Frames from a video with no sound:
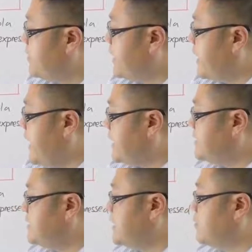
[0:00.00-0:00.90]
that
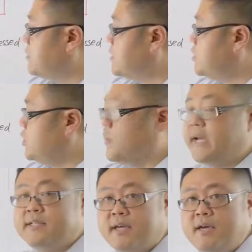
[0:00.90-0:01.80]
x is equal to
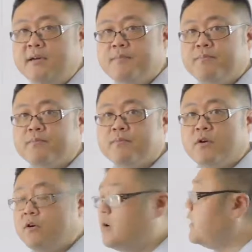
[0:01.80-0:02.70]
2at? All